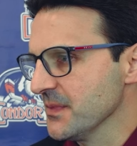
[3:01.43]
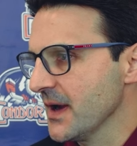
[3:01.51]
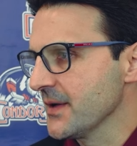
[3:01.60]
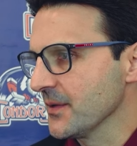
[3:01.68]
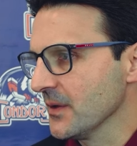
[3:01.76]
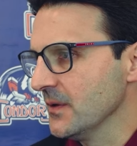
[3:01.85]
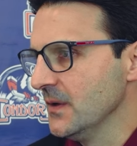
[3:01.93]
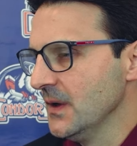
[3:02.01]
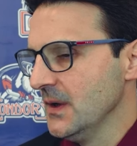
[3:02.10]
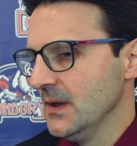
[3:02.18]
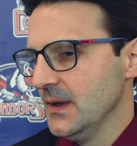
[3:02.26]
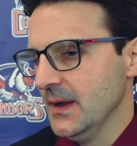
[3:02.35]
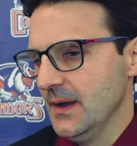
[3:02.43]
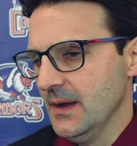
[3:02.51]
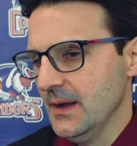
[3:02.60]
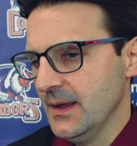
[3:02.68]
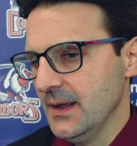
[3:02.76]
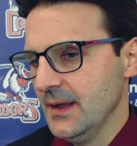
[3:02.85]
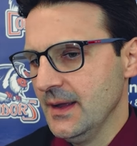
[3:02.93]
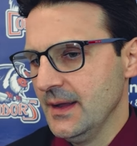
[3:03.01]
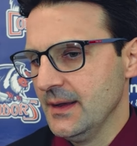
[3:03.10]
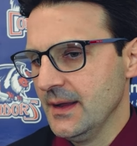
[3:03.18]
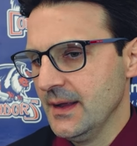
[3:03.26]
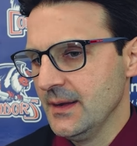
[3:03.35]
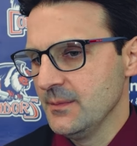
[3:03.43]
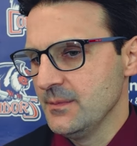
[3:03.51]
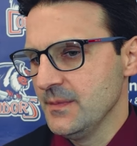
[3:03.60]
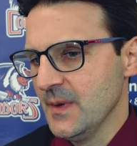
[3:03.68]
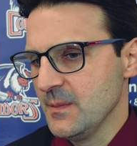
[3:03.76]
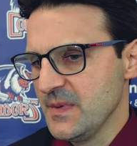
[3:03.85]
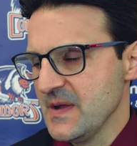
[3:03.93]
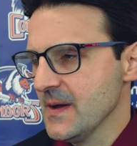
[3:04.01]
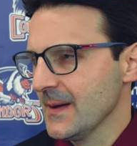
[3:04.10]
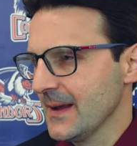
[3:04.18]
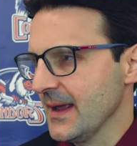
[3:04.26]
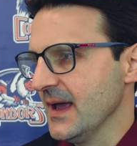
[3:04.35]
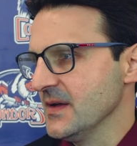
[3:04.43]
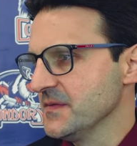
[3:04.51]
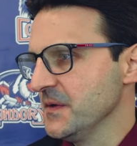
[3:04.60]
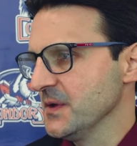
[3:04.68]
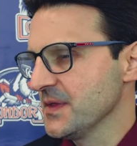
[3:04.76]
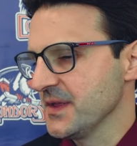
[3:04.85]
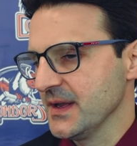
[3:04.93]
micro and be on a handful of